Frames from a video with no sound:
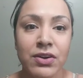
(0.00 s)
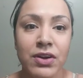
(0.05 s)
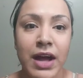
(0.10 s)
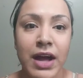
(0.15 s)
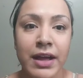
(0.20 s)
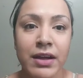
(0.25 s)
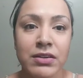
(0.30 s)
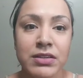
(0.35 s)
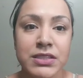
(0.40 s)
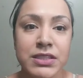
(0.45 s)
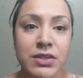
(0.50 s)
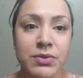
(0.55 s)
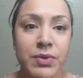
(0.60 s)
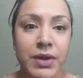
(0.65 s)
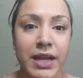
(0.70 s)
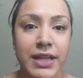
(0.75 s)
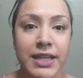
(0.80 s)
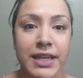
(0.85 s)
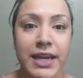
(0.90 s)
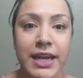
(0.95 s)
I also
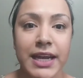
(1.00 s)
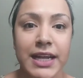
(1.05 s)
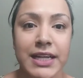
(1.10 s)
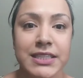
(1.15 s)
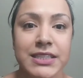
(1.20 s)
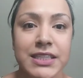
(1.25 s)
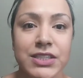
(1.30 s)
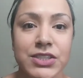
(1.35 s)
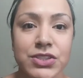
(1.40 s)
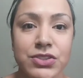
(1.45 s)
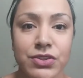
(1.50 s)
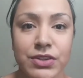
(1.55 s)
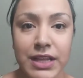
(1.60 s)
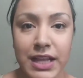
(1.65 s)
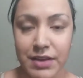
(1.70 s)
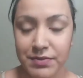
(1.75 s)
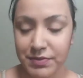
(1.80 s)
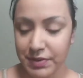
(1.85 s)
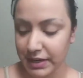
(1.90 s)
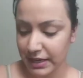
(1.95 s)
work at the 99 cent store.
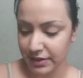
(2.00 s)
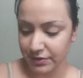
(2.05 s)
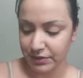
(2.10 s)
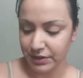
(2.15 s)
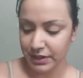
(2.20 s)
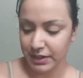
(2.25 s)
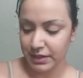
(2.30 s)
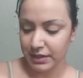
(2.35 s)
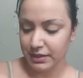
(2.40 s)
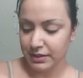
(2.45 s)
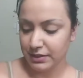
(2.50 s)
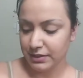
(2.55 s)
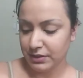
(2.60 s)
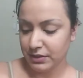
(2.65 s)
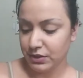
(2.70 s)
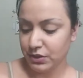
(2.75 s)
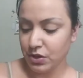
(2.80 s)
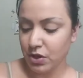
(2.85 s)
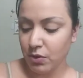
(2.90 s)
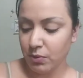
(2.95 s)
Laugh out loud.
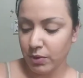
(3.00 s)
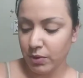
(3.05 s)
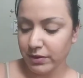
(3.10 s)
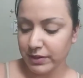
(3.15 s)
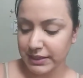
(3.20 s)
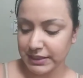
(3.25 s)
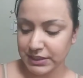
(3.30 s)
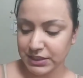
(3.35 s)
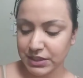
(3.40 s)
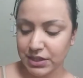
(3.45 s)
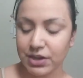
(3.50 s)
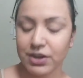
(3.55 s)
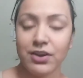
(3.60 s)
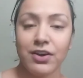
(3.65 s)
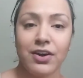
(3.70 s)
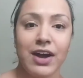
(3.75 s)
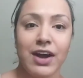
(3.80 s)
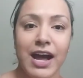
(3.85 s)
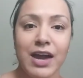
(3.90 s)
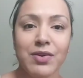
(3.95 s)
No worries,
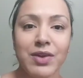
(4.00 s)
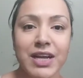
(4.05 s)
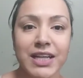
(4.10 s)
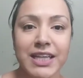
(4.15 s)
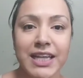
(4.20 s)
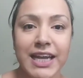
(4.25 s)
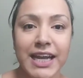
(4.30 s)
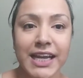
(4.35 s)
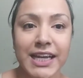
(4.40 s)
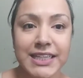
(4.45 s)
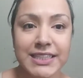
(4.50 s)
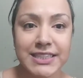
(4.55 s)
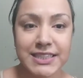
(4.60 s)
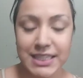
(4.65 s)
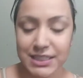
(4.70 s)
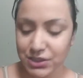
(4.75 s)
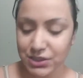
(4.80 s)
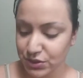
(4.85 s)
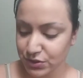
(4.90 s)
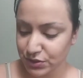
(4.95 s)
girl. I work at the 99
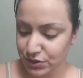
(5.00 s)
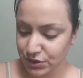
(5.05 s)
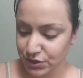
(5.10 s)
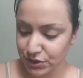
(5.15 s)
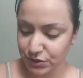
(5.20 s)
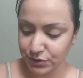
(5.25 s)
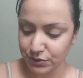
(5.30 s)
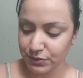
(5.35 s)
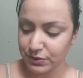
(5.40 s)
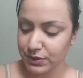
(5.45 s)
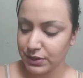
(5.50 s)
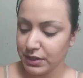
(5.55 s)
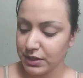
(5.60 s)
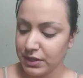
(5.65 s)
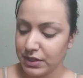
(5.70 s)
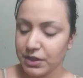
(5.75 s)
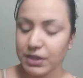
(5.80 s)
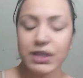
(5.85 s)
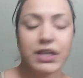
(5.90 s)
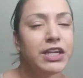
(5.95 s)
cent store too.
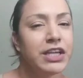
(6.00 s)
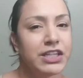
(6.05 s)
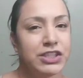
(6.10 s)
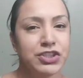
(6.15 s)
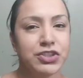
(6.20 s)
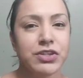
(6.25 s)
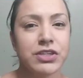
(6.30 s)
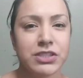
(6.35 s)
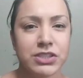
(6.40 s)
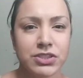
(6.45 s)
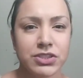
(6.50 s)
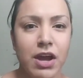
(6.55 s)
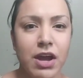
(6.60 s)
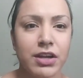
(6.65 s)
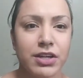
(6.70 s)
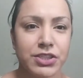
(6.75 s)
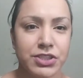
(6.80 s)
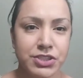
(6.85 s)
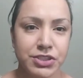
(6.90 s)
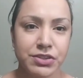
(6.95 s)
Cause you're a
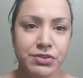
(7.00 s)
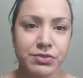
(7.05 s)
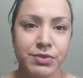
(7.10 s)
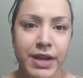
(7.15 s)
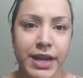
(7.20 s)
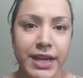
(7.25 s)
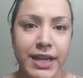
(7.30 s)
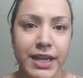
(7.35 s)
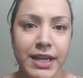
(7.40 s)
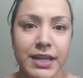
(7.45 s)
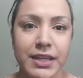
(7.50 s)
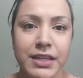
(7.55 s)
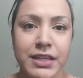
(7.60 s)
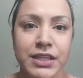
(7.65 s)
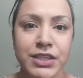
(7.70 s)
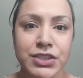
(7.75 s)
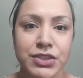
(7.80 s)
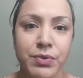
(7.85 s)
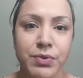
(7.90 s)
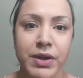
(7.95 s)
stalker too, right?
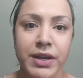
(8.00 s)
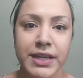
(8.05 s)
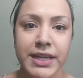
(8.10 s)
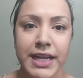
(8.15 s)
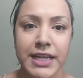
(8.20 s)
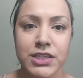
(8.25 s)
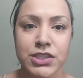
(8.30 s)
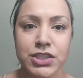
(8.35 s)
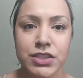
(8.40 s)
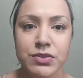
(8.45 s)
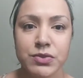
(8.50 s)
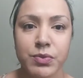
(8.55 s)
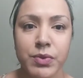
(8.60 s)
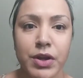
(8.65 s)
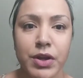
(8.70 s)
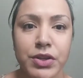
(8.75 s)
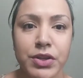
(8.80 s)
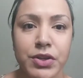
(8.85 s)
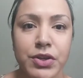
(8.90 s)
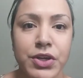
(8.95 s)
Cause you work night shifts. What
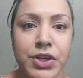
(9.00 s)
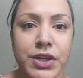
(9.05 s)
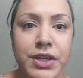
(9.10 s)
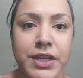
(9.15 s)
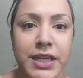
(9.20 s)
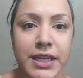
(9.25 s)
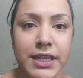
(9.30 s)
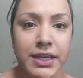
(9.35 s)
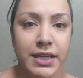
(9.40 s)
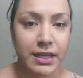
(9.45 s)
are you cooking?